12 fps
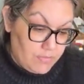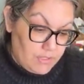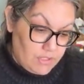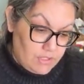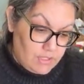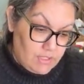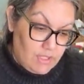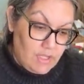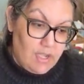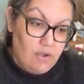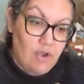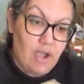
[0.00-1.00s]
But do you see
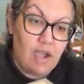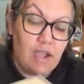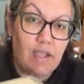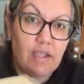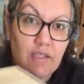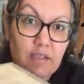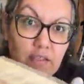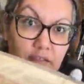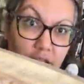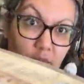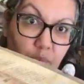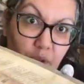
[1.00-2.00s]
how high
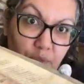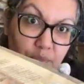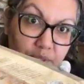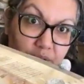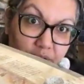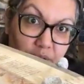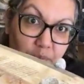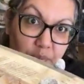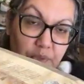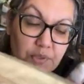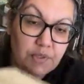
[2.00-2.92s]
that pops up?